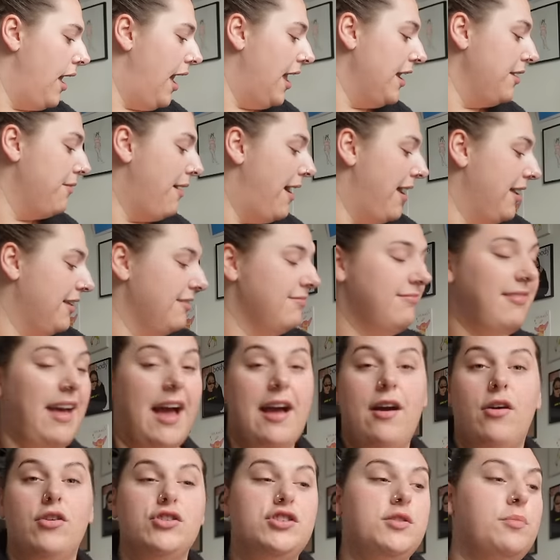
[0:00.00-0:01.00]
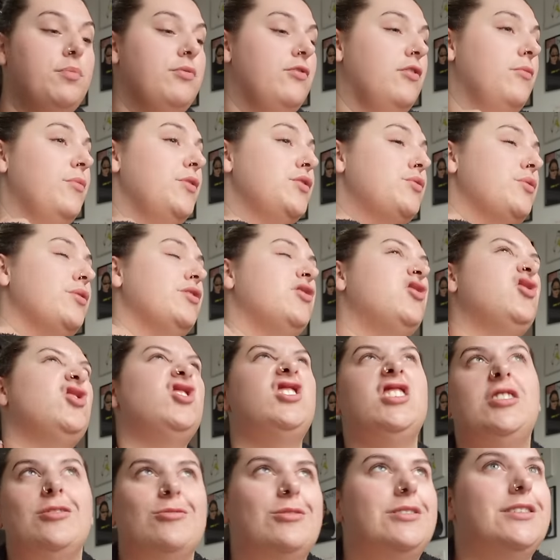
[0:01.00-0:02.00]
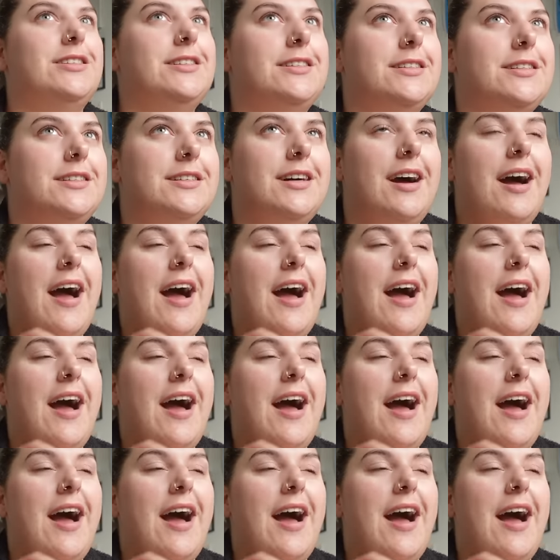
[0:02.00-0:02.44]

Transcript: Anyway, that Usher performance was so good.